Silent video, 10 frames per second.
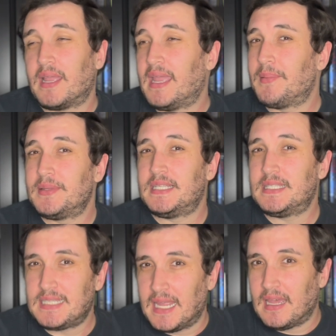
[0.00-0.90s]
Hamilton
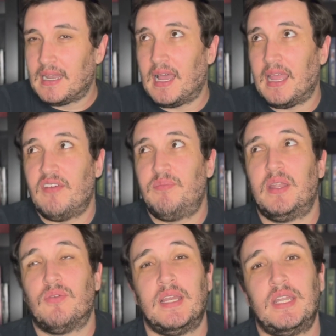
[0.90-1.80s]
stan. I have
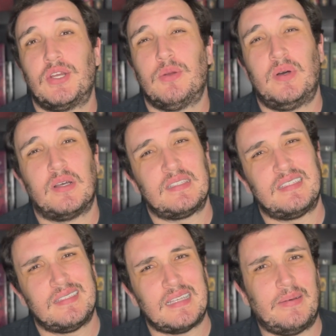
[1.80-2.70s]
been reading her books
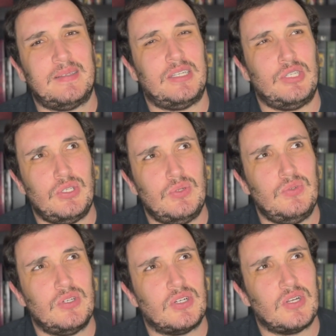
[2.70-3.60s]
since I was in
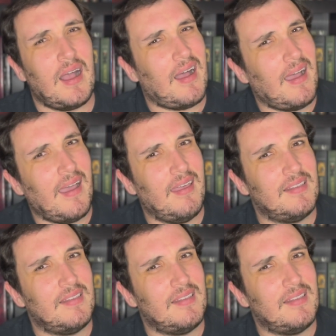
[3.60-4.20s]
junior high.